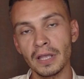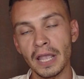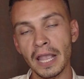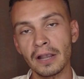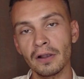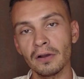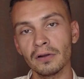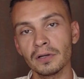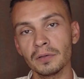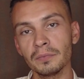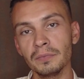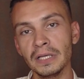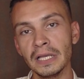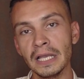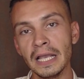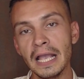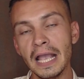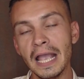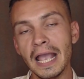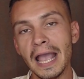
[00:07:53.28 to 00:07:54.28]

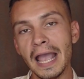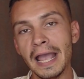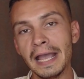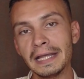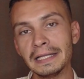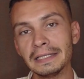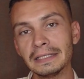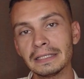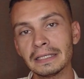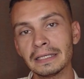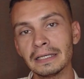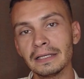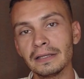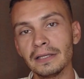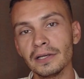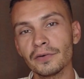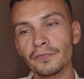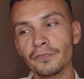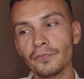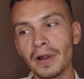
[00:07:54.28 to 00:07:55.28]
economy, and
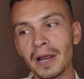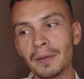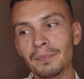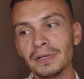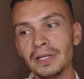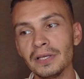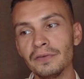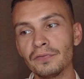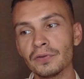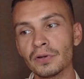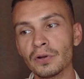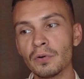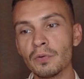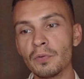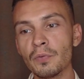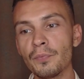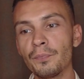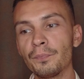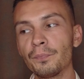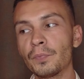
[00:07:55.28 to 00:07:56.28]
therefore I believe, you
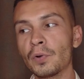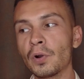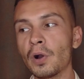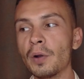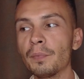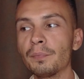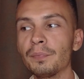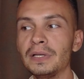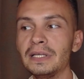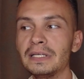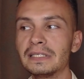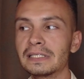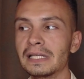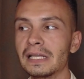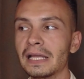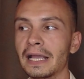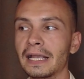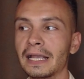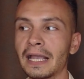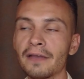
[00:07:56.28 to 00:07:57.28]
know, companies
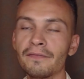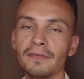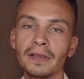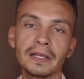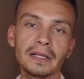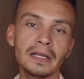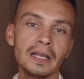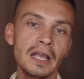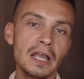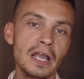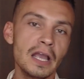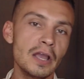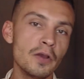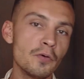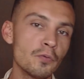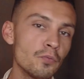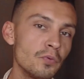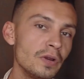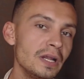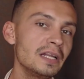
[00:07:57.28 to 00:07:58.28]
like having a
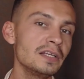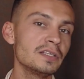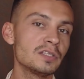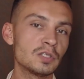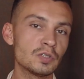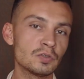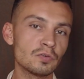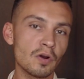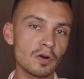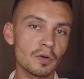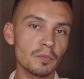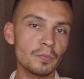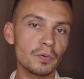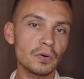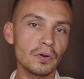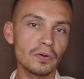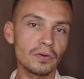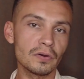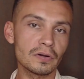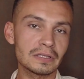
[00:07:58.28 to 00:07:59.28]
really strong
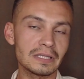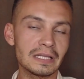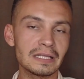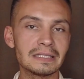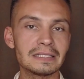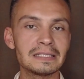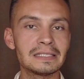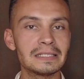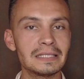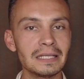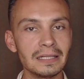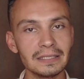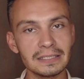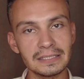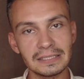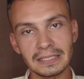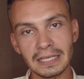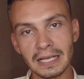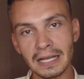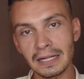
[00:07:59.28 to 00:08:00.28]
product that still
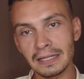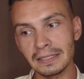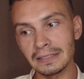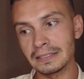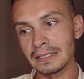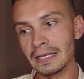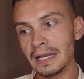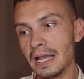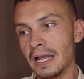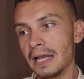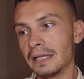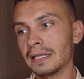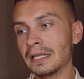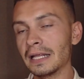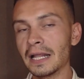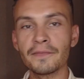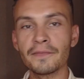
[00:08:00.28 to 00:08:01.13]
sells, that